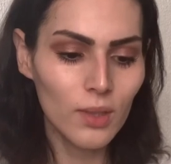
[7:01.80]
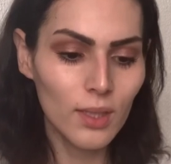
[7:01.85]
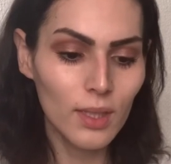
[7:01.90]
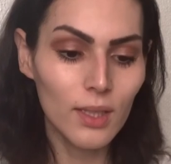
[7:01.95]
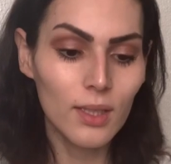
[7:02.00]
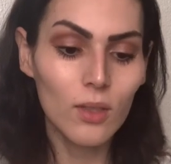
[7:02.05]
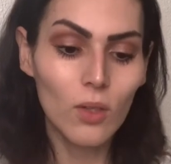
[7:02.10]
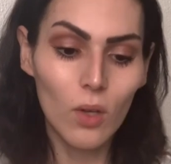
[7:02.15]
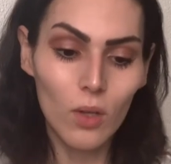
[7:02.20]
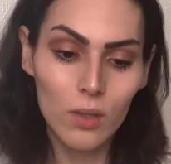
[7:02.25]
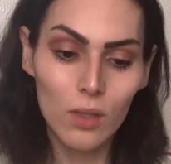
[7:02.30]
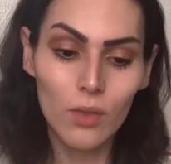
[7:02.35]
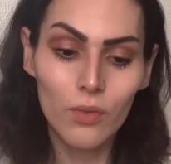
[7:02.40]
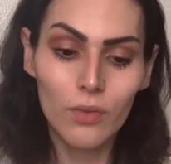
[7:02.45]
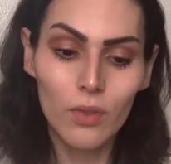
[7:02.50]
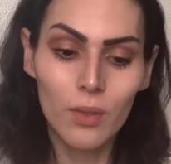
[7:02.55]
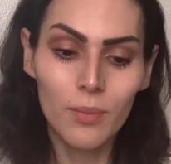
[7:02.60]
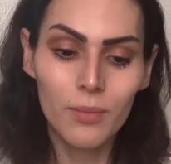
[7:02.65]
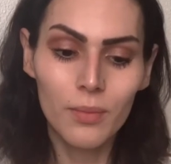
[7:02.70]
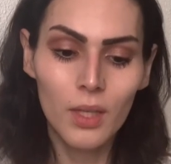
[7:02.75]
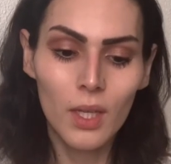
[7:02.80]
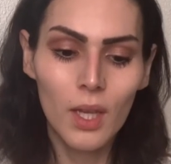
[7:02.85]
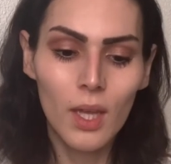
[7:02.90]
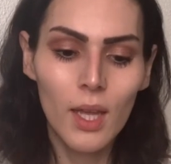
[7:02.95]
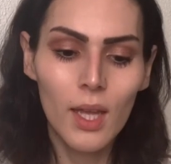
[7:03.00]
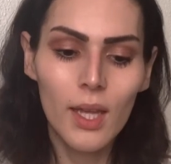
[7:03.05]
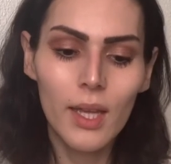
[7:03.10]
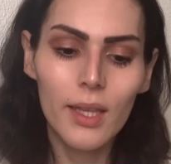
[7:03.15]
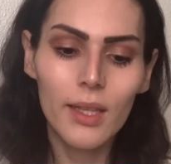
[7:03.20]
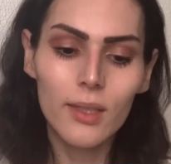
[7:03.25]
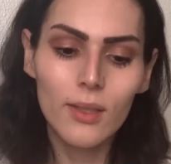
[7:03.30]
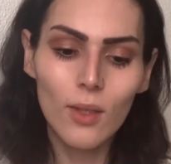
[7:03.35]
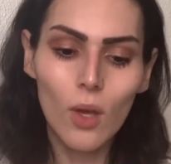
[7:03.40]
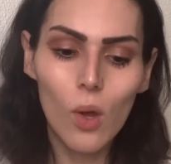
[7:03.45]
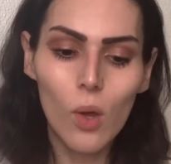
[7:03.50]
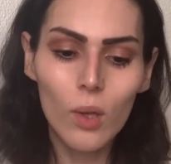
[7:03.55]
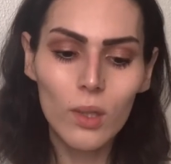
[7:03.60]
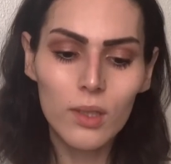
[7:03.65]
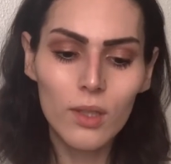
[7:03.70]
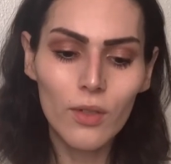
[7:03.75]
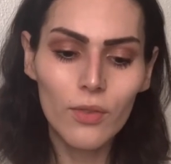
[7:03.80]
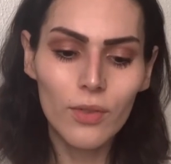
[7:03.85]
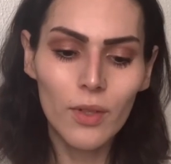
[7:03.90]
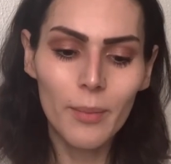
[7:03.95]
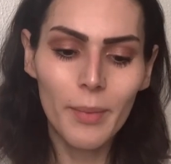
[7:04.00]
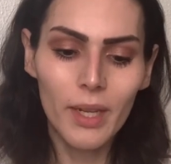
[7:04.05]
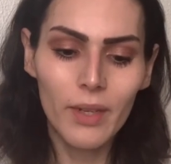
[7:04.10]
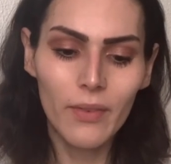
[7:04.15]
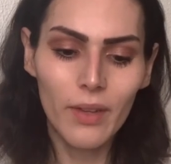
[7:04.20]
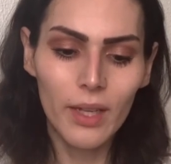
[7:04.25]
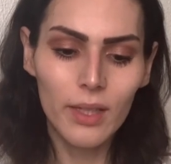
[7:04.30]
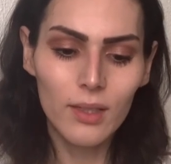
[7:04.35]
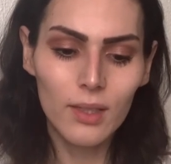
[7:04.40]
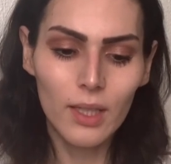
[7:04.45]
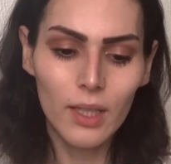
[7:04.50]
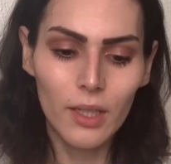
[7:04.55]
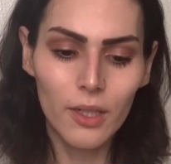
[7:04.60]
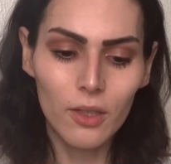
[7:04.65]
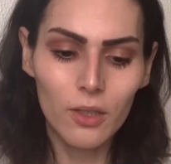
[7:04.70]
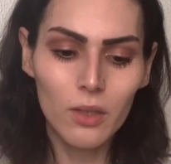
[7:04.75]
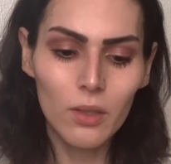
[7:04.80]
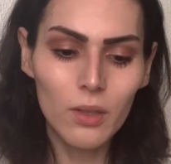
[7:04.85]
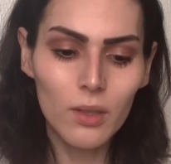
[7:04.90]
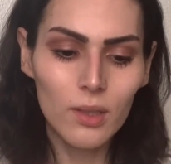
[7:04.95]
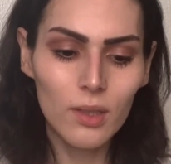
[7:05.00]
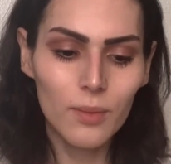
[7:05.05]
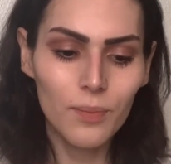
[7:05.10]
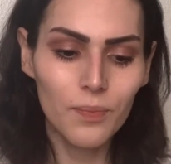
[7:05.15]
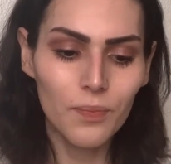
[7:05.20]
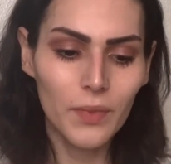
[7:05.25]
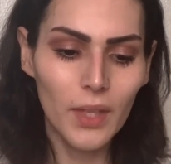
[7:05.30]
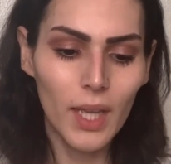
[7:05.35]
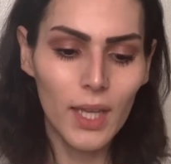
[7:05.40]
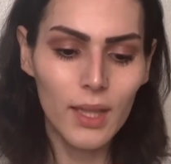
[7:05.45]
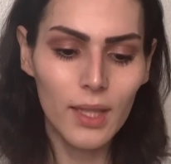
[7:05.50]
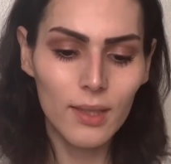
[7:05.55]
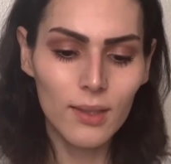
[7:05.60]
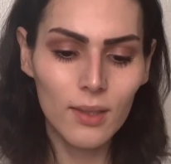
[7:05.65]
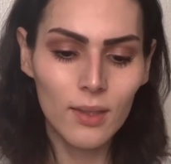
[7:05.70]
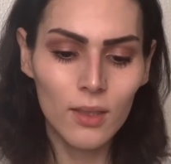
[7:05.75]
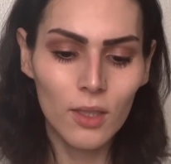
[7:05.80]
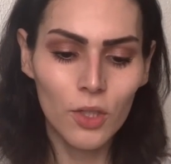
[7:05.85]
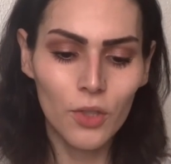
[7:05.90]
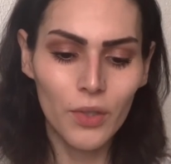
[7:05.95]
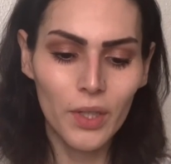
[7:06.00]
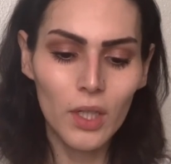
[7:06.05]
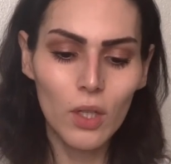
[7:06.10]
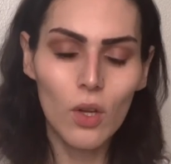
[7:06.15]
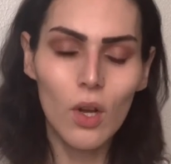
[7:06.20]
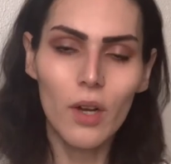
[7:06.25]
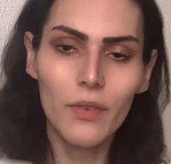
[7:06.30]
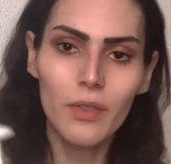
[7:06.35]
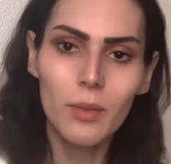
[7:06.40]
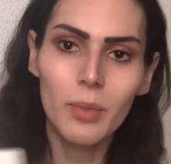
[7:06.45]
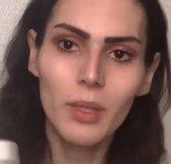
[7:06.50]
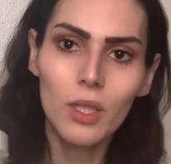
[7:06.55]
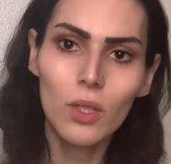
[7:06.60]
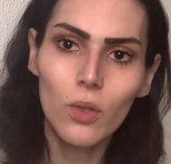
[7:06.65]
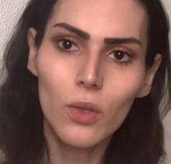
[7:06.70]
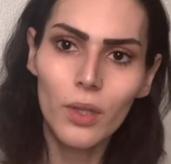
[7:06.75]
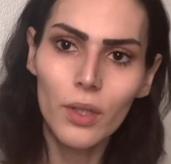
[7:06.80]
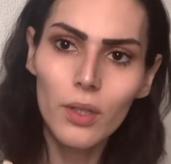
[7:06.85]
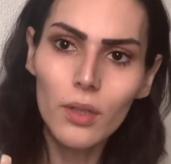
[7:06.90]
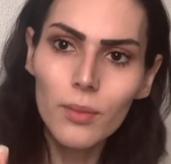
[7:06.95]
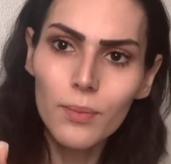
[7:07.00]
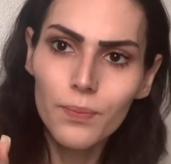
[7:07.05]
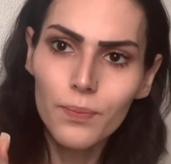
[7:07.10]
is also from Advanced Clinicals, and this is the green coffee bean oil.